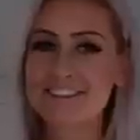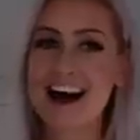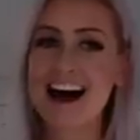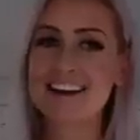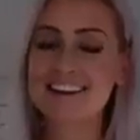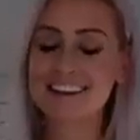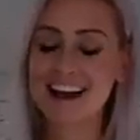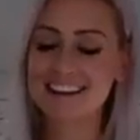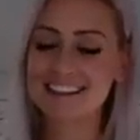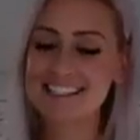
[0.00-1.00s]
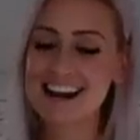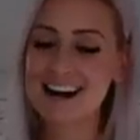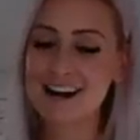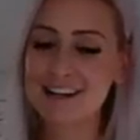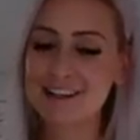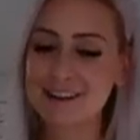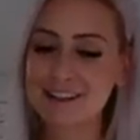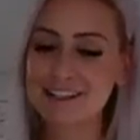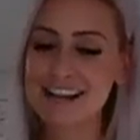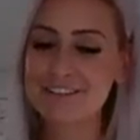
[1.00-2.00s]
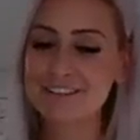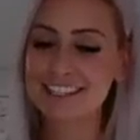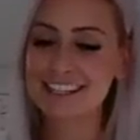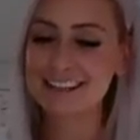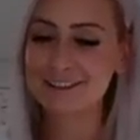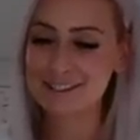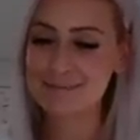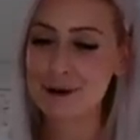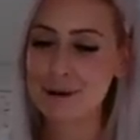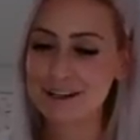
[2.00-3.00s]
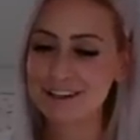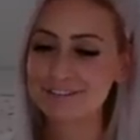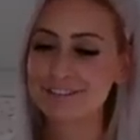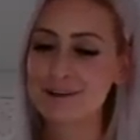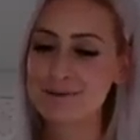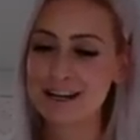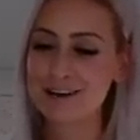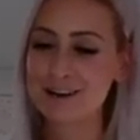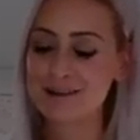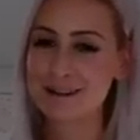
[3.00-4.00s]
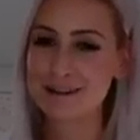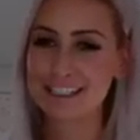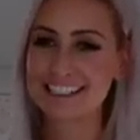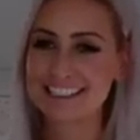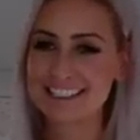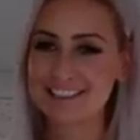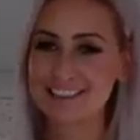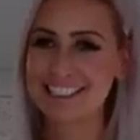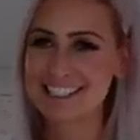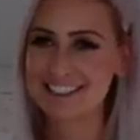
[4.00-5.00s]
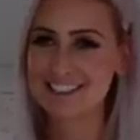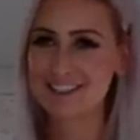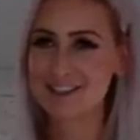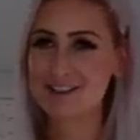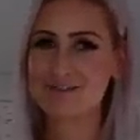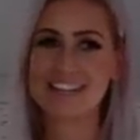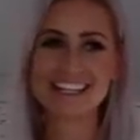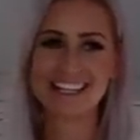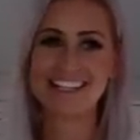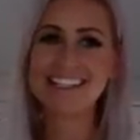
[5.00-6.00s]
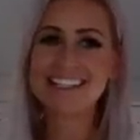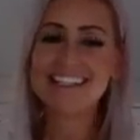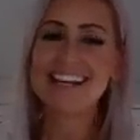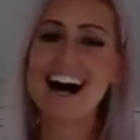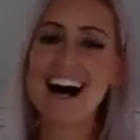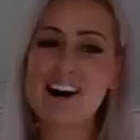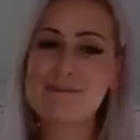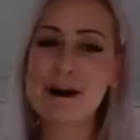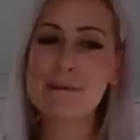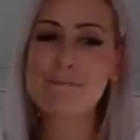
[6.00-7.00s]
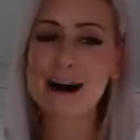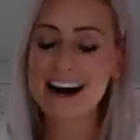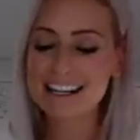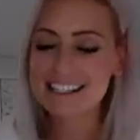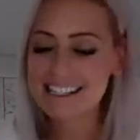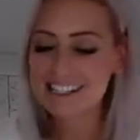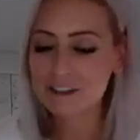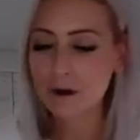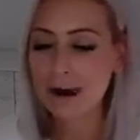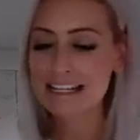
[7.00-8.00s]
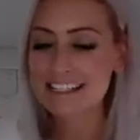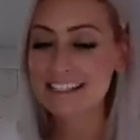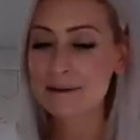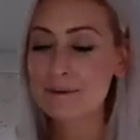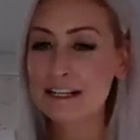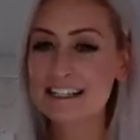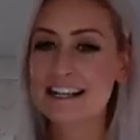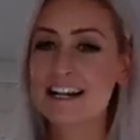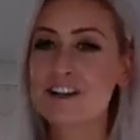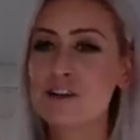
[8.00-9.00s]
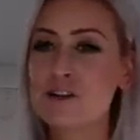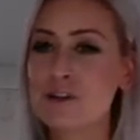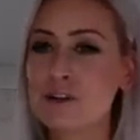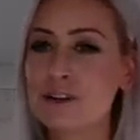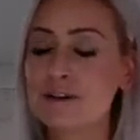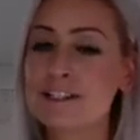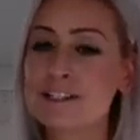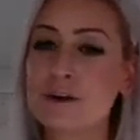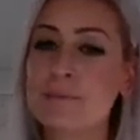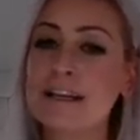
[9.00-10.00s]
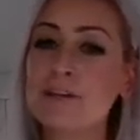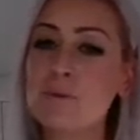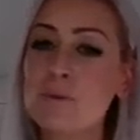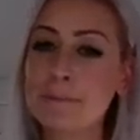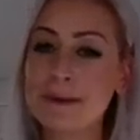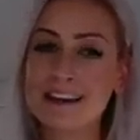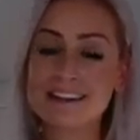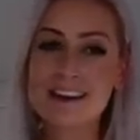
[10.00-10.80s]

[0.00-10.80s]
for that. And, you know, definitely there was a moment of, oh my God, am I really going to do this on social media? But, you know, I did it because I knew there were so many women